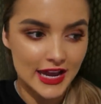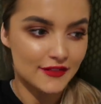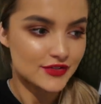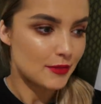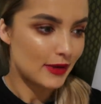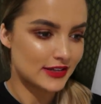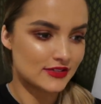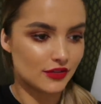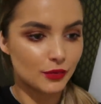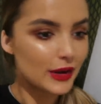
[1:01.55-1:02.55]
I have no
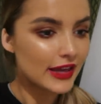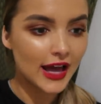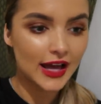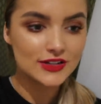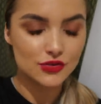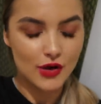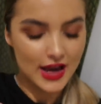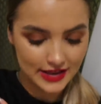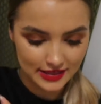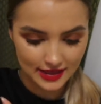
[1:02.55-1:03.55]
plans for the weekend or
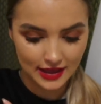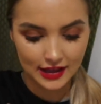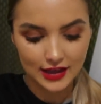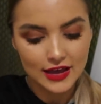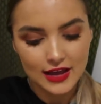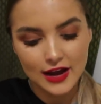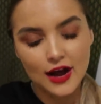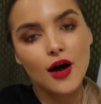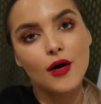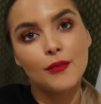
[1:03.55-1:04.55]
anything,
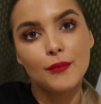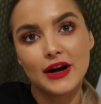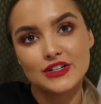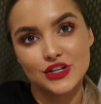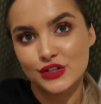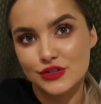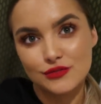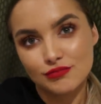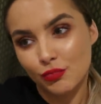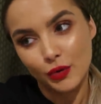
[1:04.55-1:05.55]
but I just
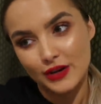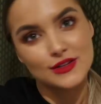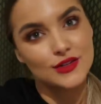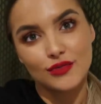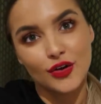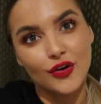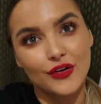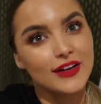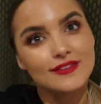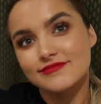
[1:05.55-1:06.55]
wanted to
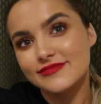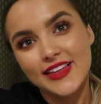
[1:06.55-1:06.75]
vlog